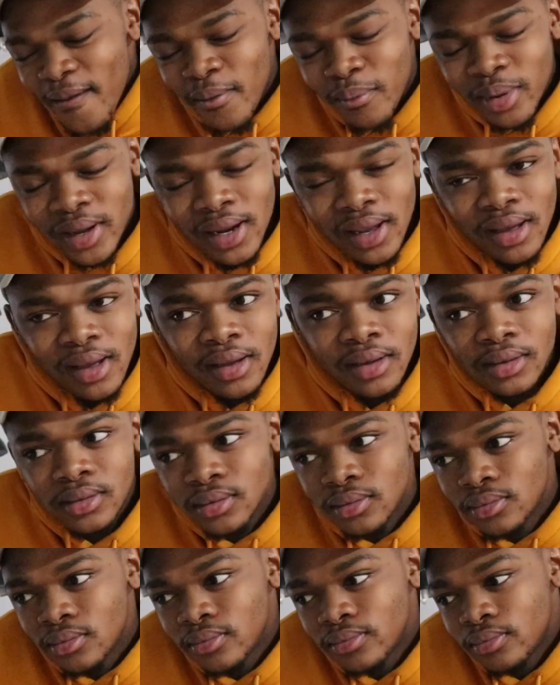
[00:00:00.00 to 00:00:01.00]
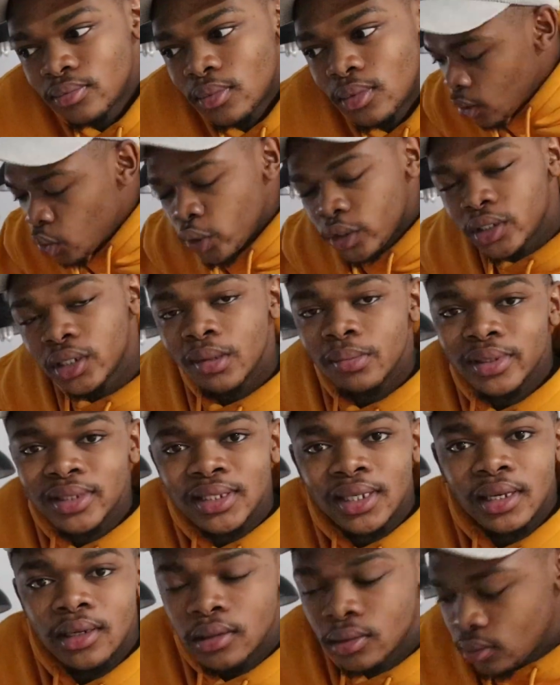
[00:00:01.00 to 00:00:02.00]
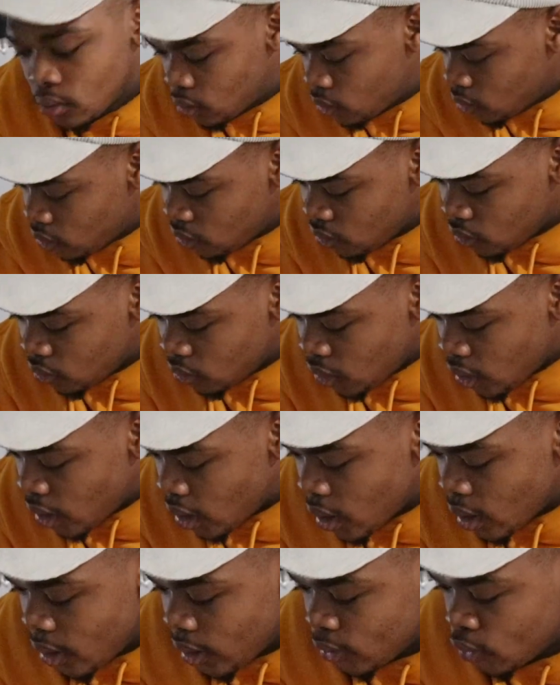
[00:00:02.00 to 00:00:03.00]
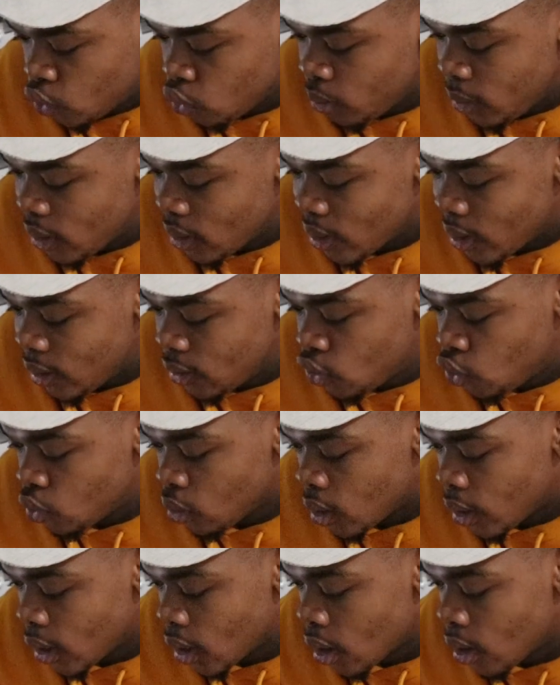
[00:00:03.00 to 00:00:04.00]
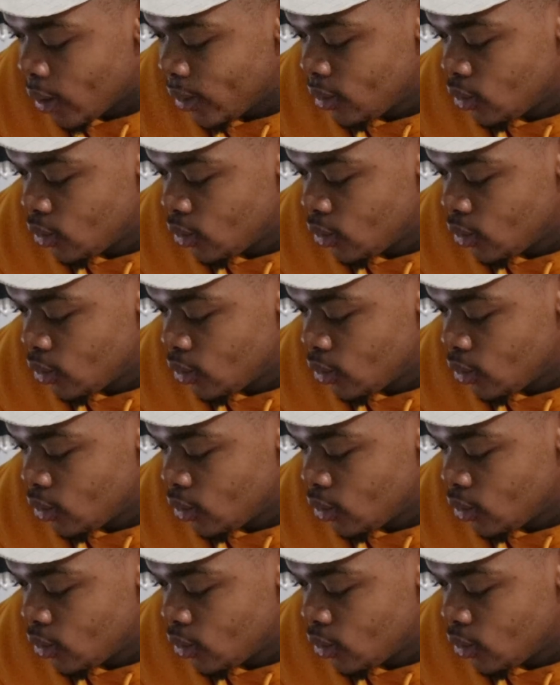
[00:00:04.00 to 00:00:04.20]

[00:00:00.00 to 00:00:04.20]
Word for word: but yeah, question number 10. Assuming that you are a car